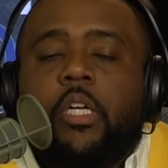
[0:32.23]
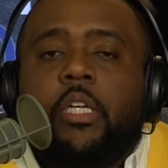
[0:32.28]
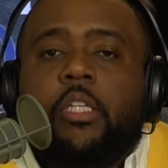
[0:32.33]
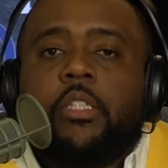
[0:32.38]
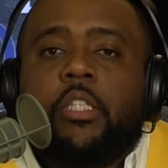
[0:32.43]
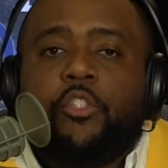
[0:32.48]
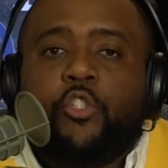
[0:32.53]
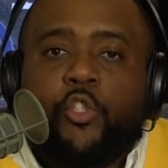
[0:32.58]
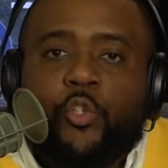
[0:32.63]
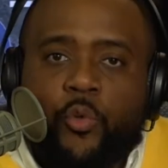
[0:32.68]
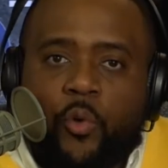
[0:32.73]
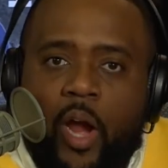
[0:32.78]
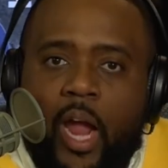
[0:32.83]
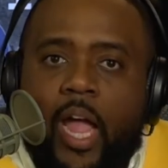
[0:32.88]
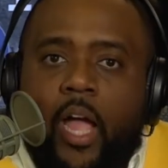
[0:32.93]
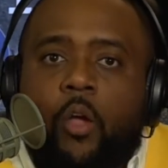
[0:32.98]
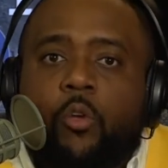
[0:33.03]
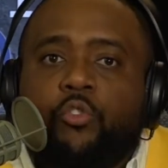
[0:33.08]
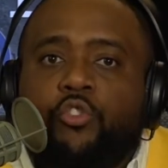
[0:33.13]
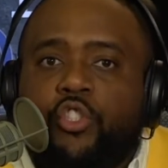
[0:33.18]
the
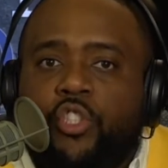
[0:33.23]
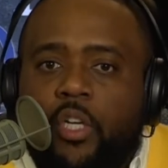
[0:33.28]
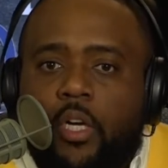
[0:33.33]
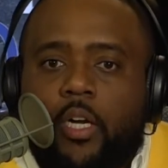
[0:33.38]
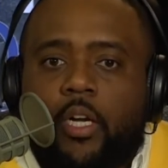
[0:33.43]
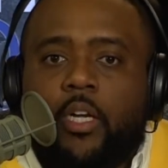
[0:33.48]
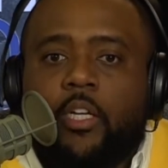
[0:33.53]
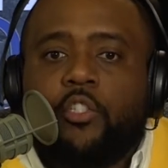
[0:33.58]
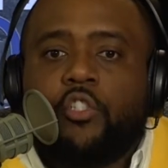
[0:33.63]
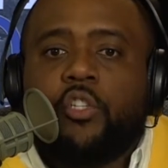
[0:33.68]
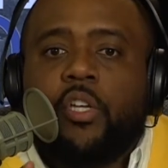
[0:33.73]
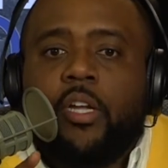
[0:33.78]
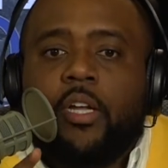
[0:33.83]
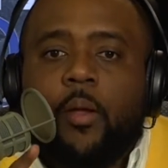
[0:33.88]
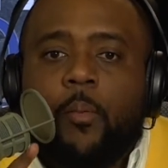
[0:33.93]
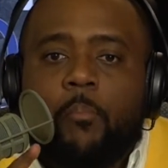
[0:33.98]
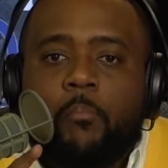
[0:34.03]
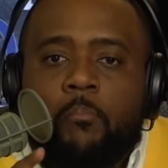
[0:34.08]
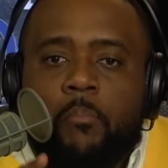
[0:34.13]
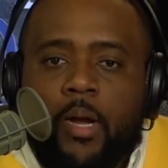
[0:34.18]
trial judge
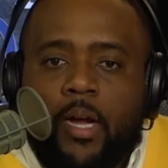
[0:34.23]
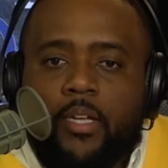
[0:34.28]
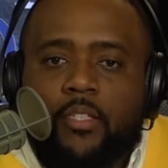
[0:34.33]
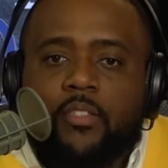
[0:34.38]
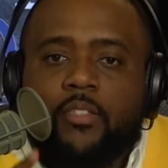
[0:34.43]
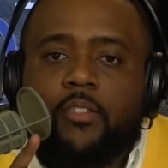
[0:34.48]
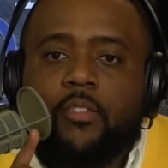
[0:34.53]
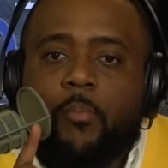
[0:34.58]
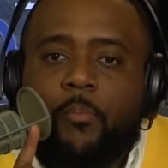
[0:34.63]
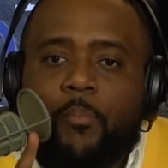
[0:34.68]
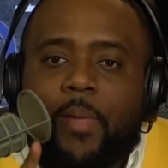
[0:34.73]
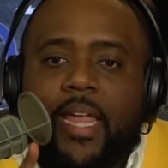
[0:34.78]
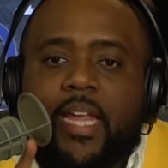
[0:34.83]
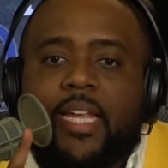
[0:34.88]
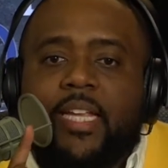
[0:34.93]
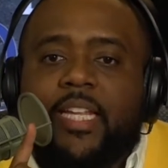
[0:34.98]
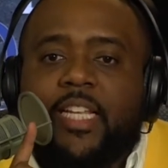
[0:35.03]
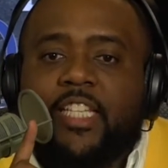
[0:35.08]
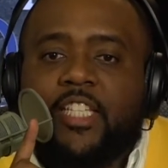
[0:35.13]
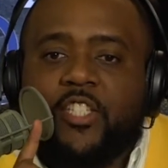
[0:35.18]
must make
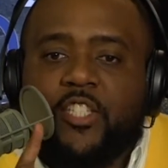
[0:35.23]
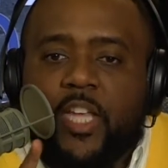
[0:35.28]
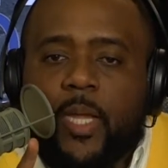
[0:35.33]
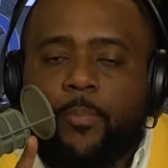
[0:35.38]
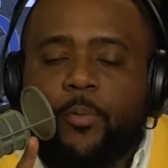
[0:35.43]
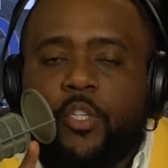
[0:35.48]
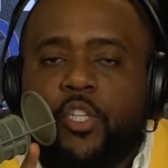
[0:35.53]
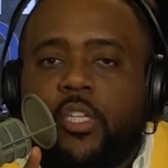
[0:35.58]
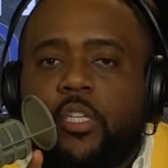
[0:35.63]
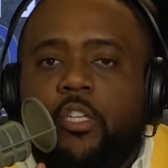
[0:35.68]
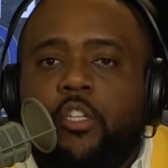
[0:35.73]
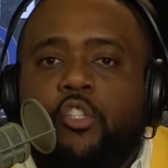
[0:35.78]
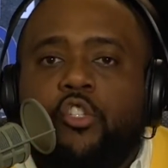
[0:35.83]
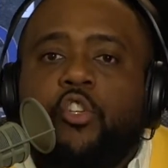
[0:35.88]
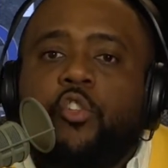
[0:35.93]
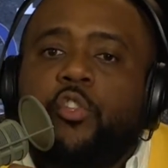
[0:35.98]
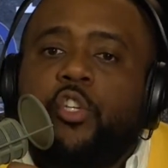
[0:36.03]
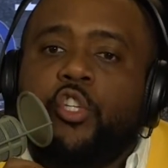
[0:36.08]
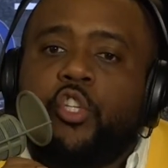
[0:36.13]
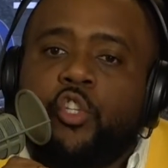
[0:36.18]
an exception to
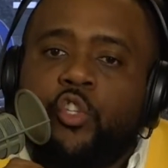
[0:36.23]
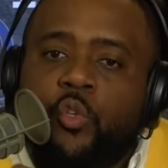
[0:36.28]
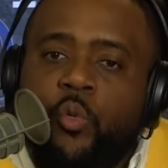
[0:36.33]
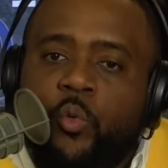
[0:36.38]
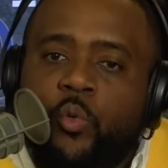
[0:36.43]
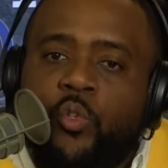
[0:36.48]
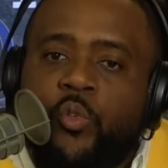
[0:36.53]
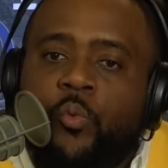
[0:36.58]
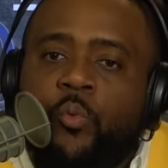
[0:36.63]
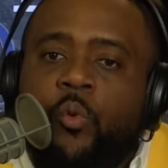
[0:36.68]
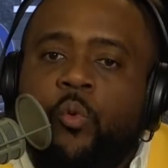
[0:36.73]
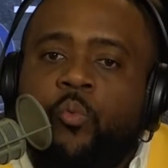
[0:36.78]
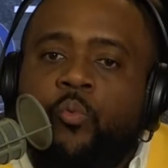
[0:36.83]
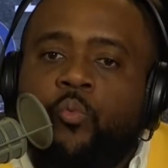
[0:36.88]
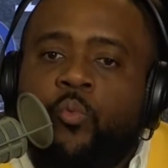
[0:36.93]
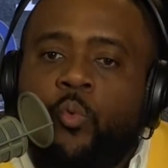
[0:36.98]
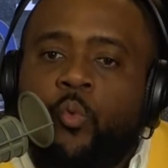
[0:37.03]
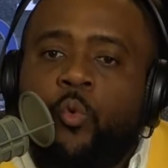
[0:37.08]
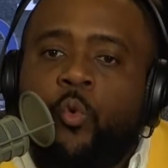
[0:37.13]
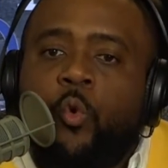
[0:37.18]
the usual
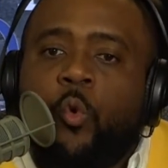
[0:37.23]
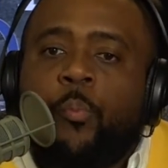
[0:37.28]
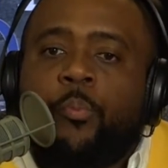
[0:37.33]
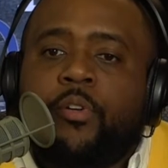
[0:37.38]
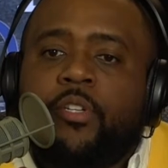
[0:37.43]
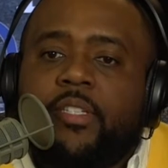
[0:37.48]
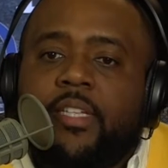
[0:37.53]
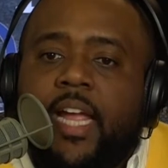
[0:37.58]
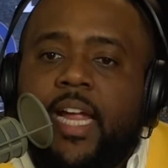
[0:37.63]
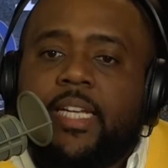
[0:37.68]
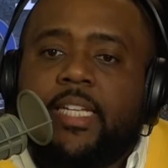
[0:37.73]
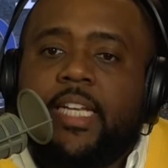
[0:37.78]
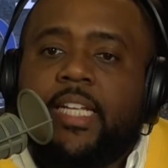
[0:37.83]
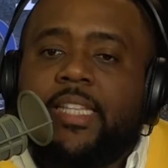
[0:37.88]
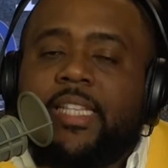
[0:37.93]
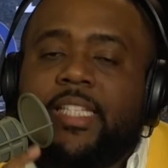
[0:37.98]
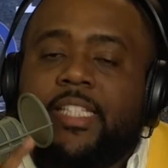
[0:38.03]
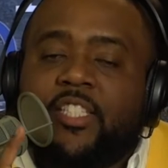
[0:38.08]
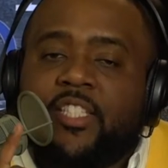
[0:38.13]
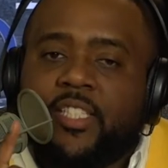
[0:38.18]
rule protecting
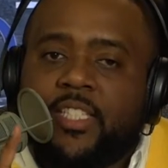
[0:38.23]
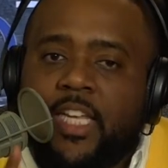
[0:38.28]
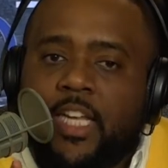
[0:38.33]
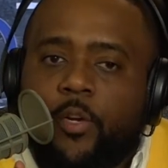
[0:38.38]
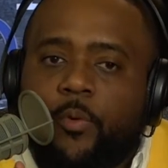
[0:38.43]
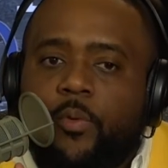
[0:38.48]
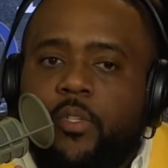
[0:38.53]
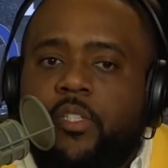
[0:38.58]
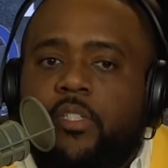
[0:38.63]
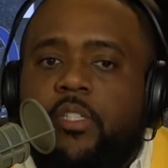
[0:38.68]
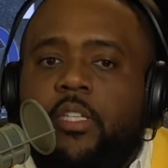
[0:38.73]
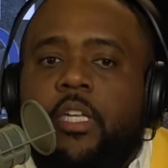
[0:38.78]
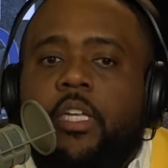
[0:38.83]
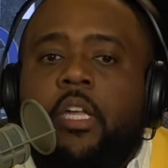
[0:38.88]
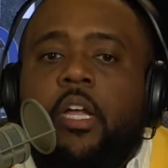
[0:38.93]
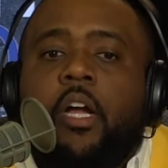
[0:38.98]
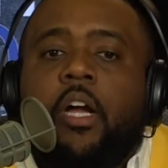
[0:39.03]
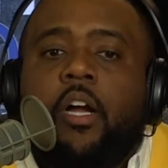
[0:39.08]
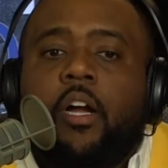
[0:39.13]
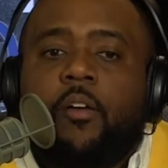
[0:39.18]
the secrecy
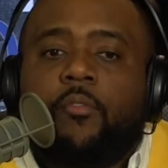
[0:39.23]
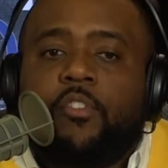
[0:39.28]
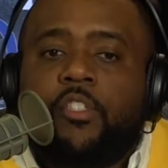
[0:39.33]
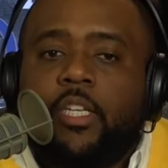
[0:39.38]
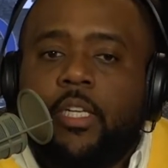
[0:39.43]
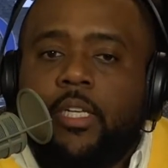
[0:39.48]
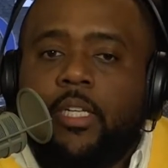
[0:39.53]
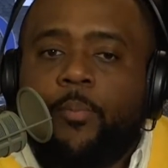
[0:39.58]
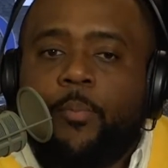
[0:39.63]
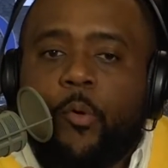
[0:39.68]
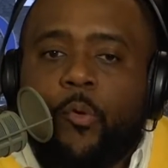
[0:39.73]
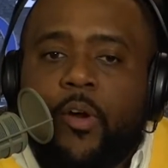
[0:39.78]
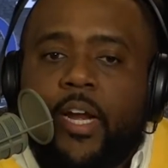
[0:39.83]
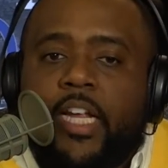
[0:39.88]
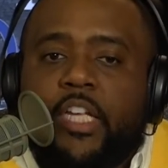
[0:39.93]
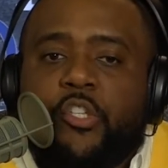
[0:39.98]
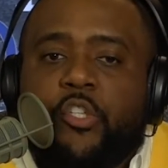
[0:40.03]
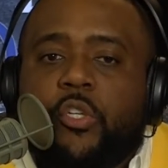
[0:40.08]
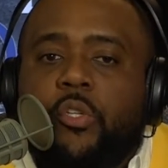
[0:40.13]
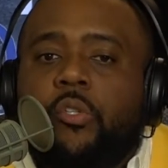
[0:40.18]
of
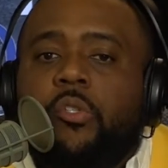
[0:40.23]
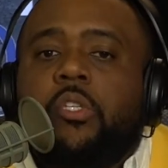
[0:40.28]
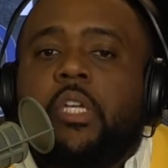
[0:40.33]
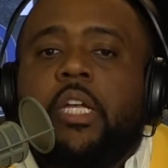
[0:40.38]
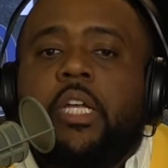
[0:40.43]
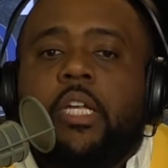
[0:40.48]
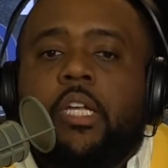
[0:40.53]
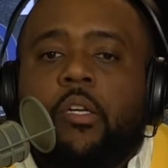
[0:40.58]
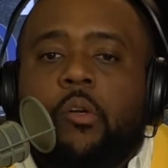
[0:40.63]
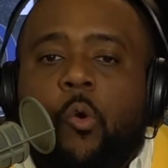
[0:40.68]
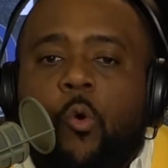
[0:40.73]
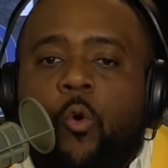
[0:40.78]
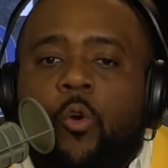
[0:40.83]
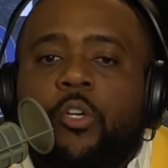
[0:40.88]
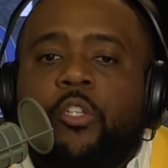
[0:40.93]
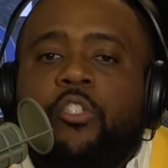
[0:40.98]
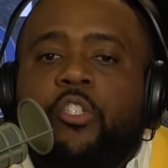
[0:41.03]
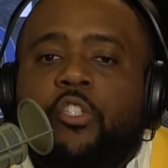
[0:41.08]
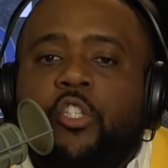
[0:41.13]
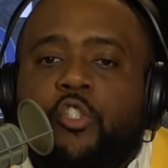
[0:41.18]
deliberations in
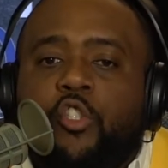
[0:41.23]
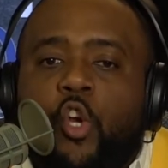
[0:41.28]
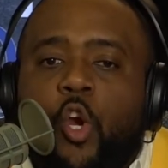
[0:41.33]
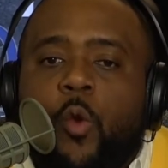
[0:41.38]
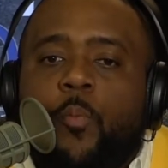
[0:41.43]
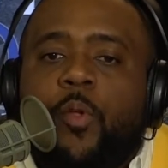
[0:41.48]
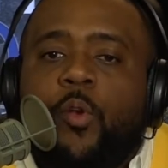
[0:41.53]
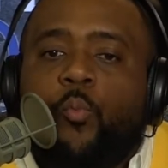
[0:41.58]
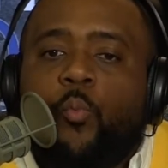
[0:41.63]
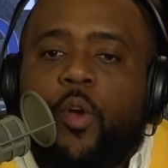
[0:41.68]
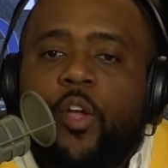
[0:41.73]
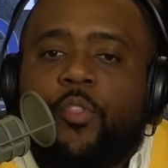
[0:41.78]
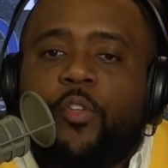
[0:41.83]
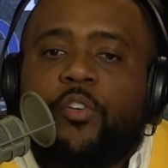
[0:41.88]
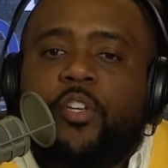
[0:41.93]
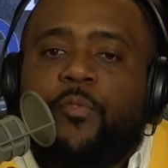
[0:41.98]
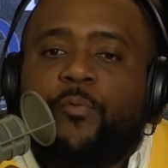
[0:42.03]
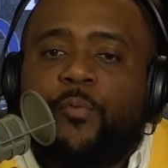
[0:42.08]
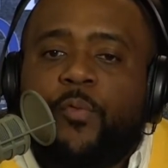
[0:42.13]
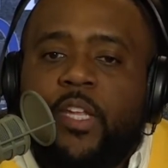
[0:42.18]
order to determine whether
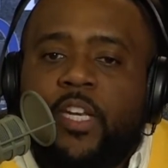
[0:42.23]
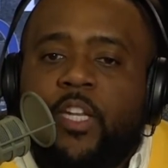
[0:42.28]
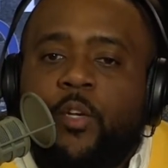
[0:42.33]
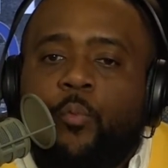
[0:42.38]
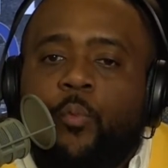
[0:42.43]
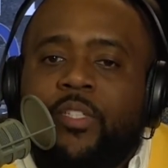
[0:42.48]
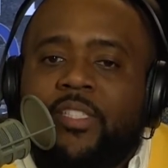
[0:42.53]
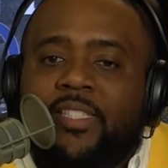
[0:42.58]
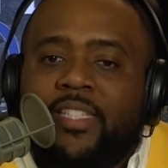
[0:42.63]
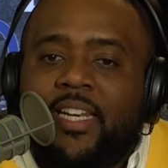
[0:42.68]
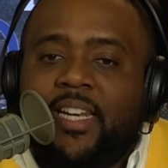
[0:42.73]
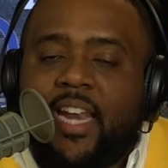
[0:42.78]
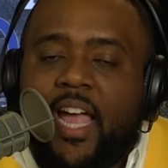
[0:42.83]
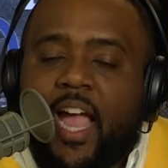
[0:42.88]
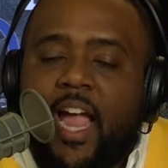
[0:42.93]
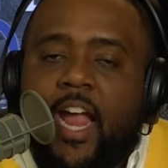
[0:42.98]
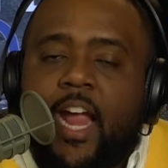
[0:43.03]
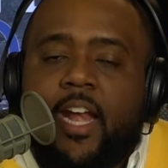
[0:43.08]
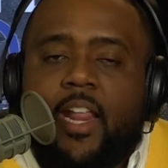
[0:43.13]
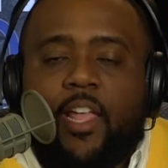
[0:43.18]
defendant was
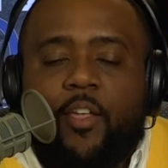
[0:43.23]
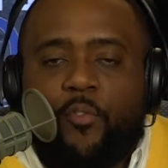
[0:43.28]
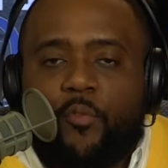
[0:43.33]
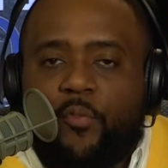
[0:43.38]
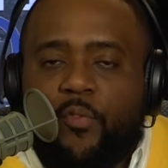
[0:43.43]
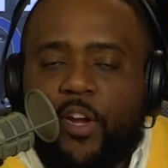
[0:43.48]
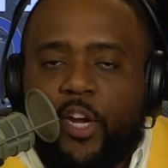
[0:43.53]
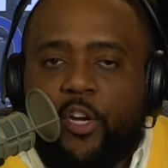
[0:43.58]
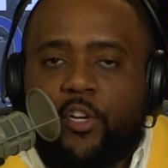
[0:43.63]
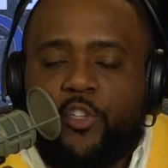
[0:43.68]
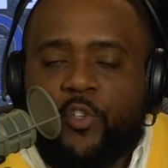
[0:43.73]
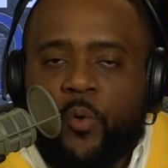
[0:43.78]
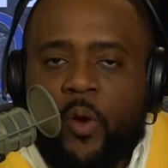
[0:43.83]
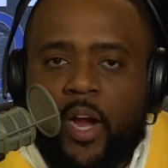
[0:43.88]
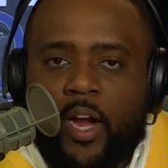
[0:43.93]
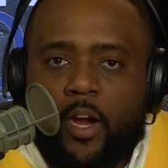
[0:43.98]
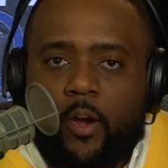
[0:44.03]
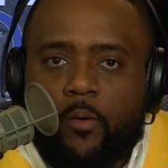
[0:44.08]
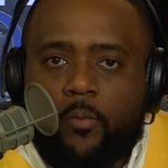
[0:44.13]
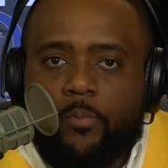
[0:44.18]
denied a fair
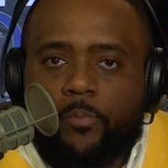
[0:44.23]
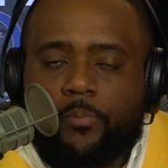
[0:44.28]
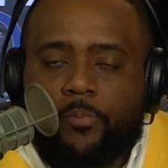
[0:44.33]
trial.